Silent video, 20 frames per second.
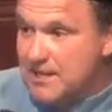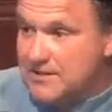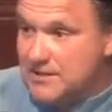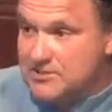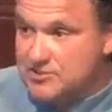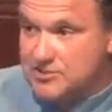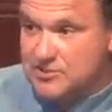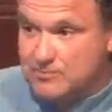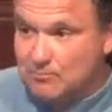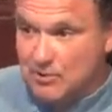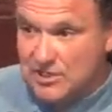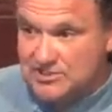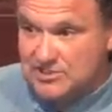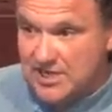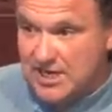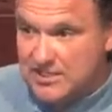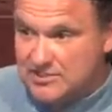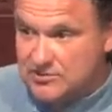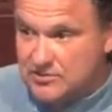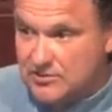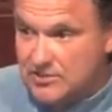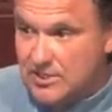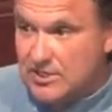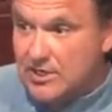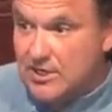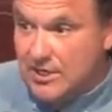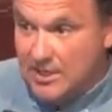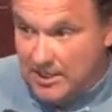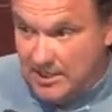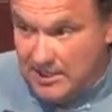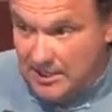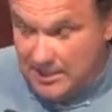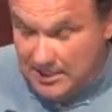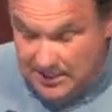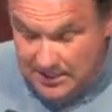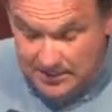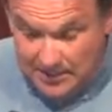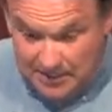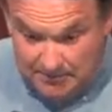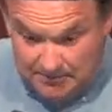This is a breast cancer uh,
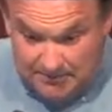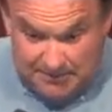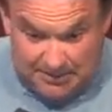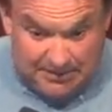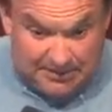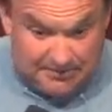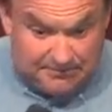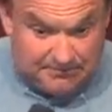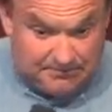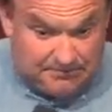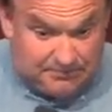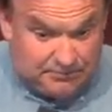uh, uh, uh,